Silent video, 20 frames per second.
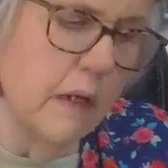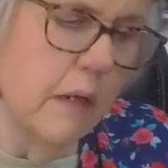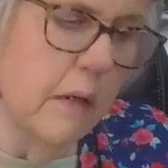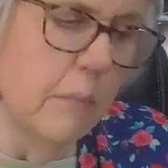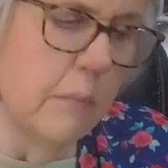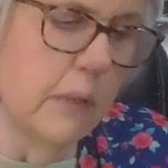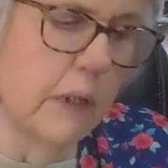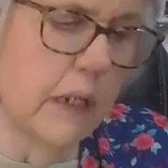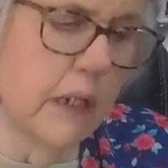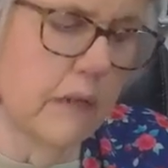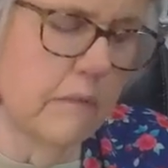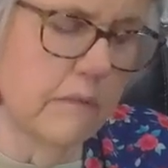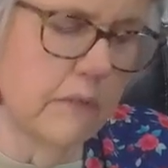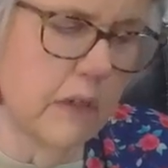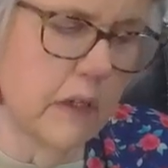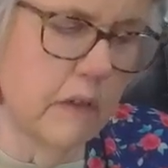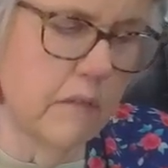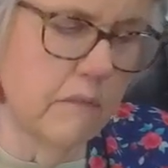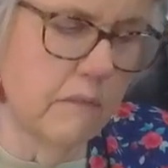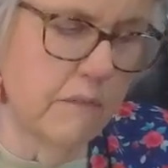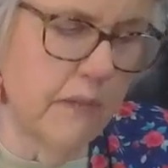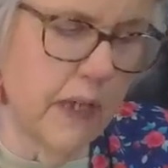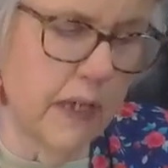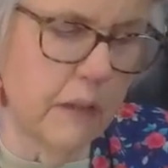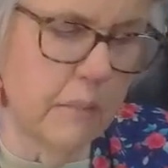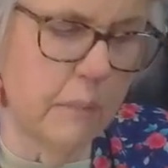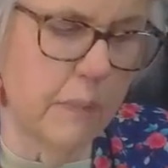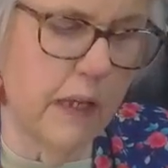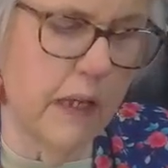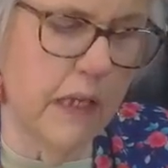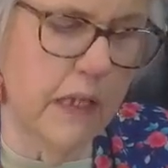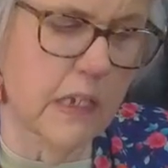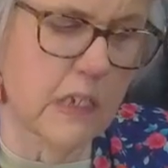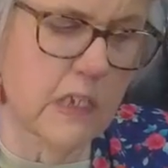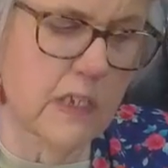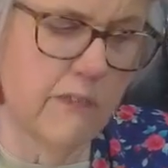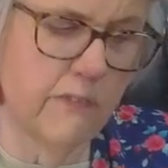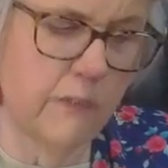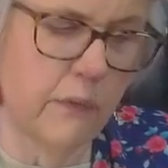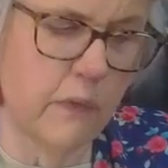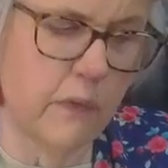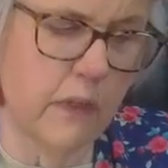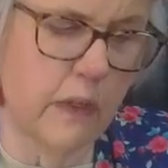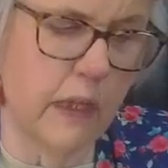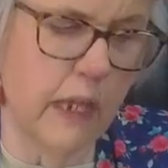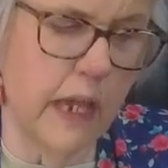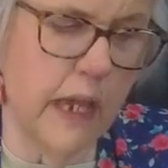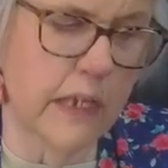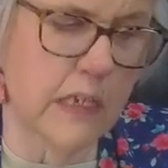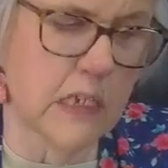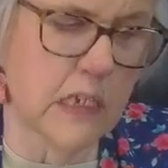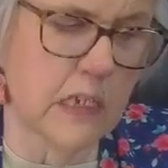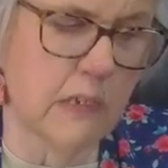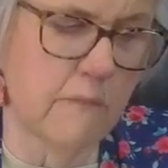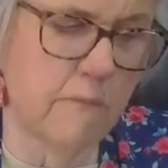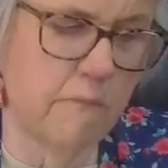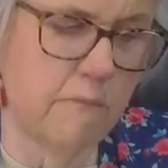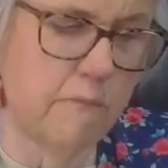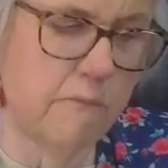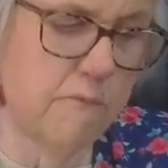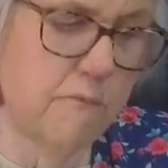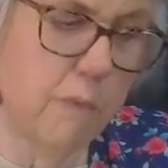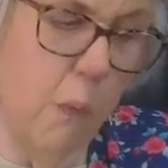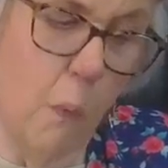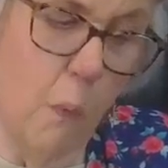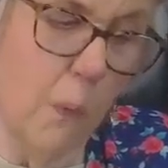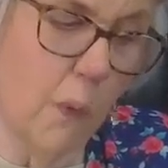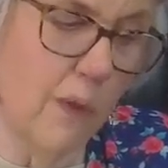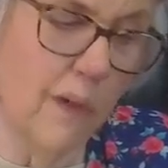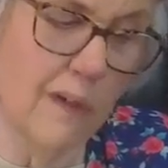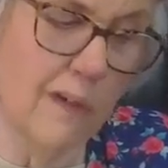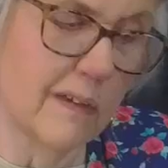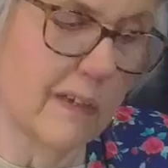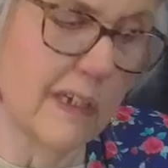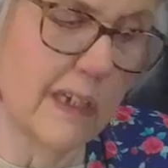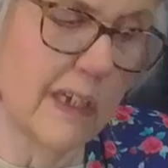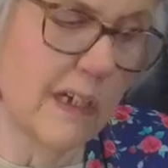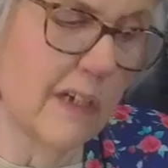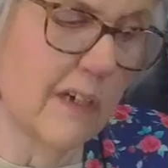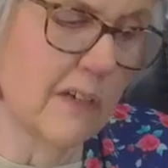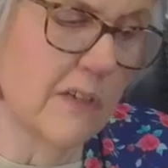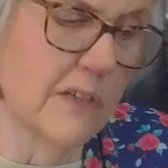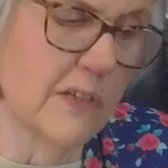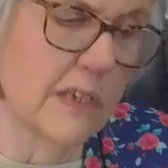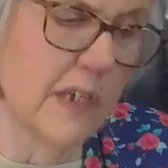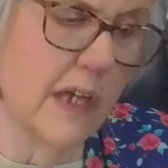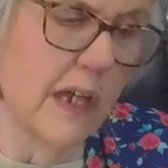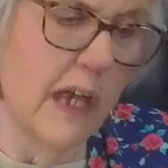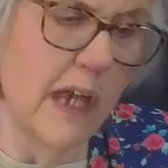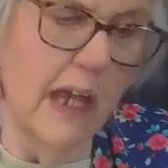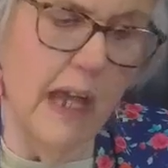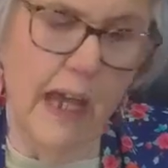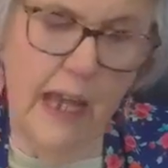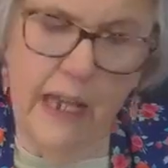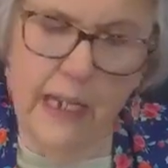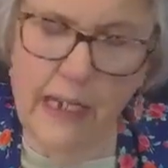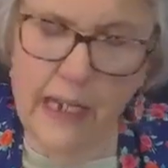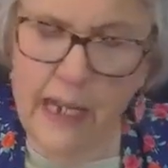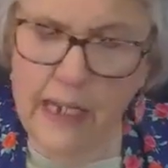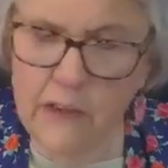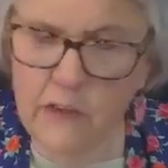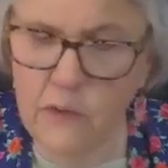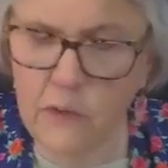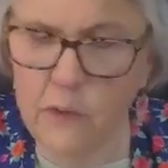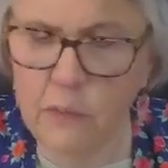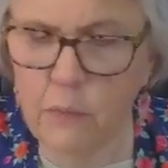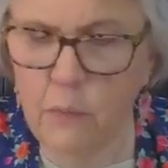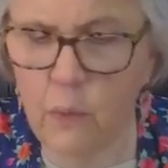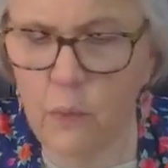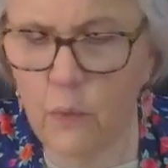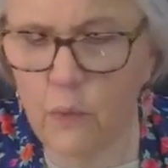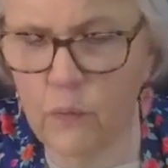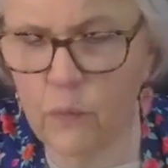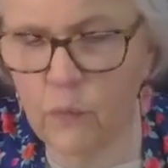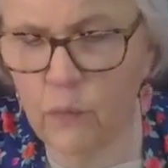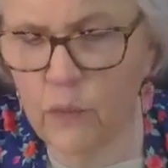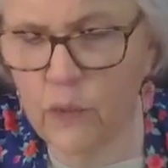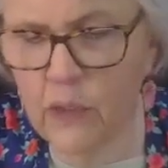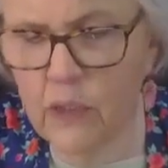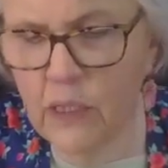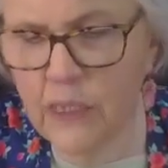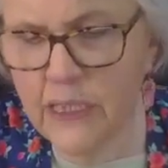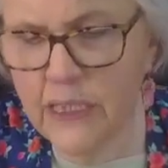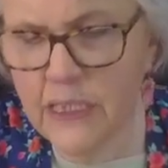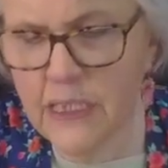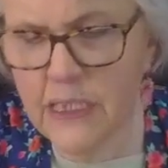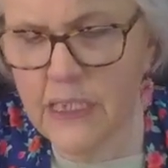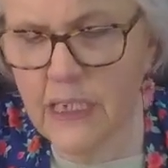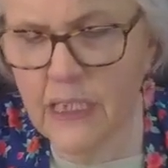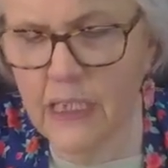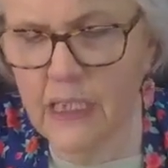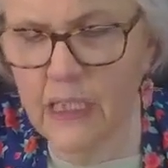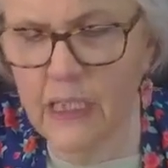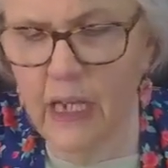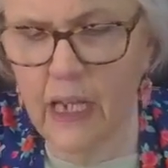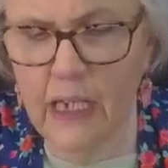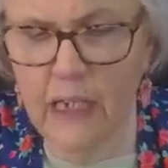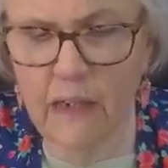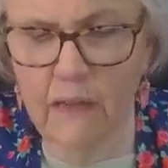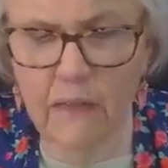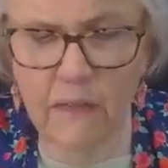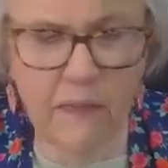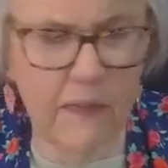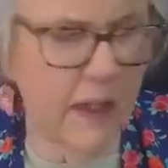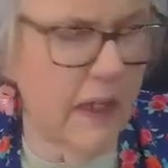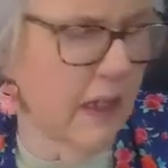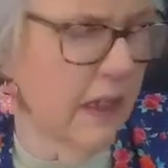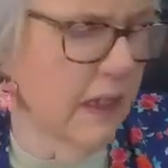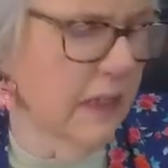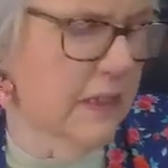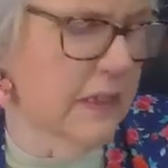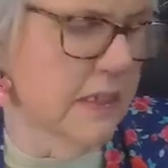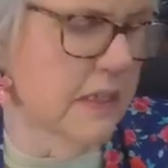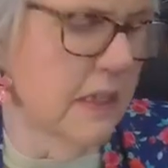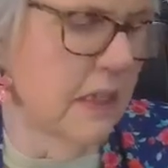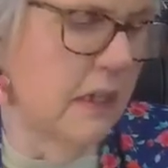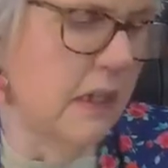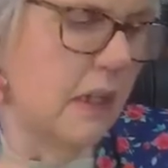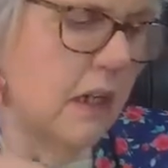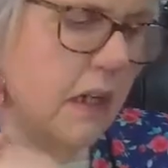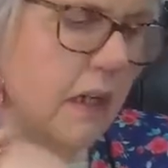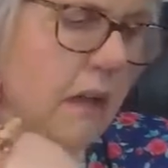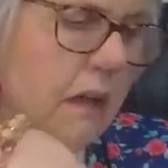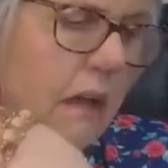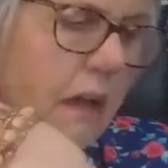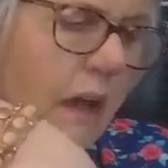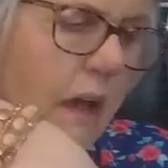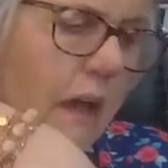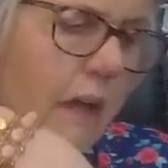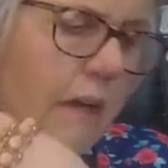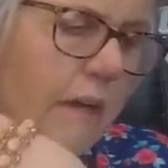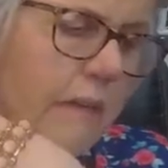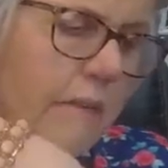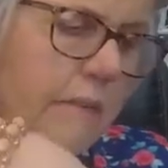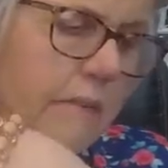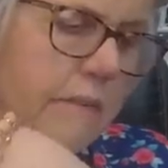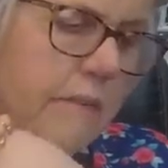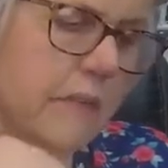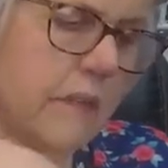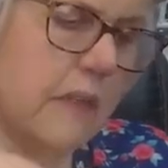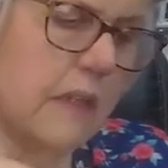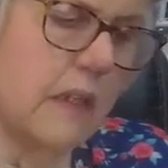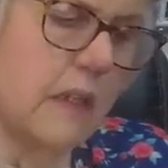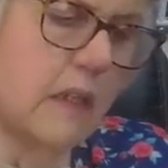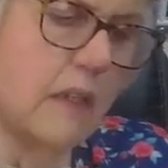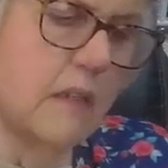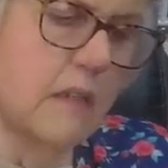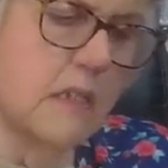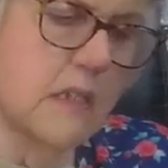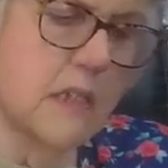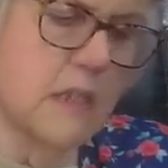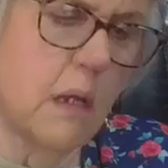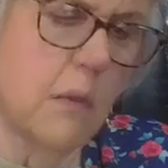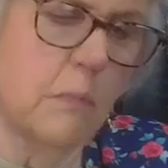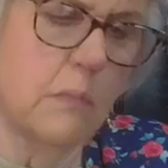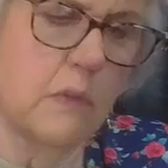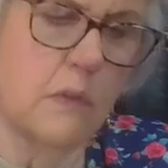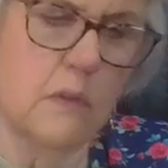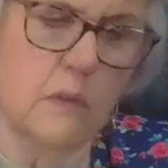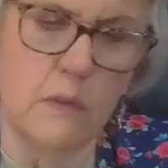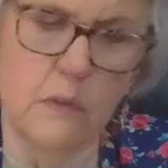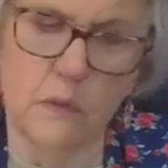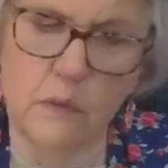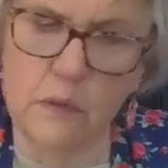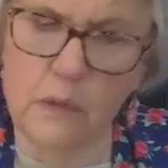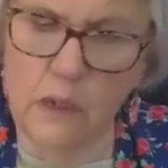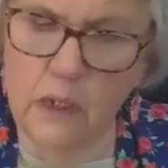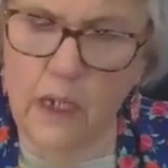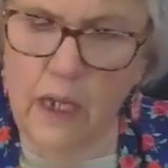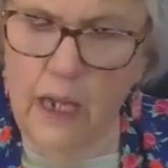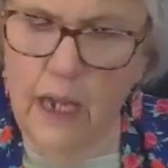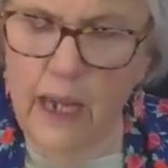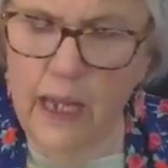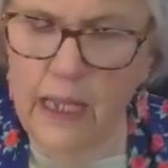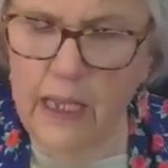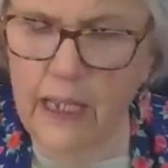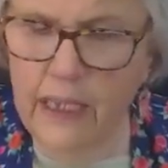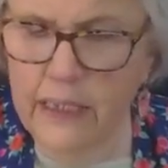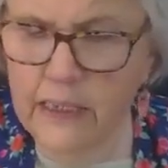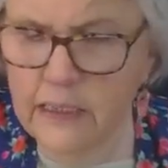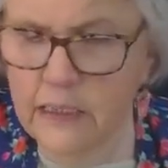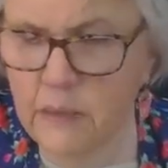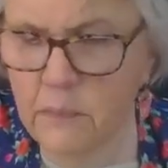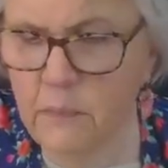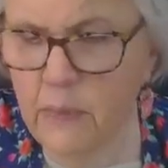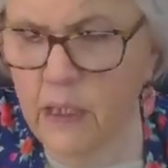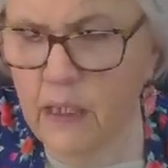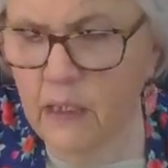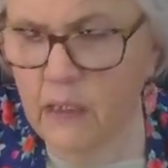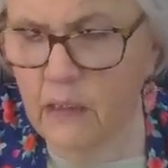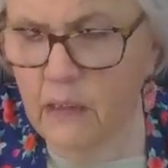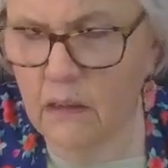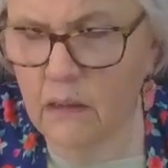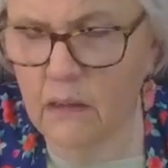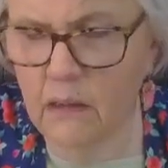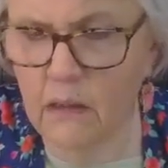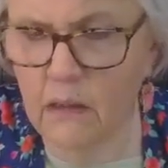but I've done fake bakes for the last 4 years, and I do more realistic kind of things than some do. I like to make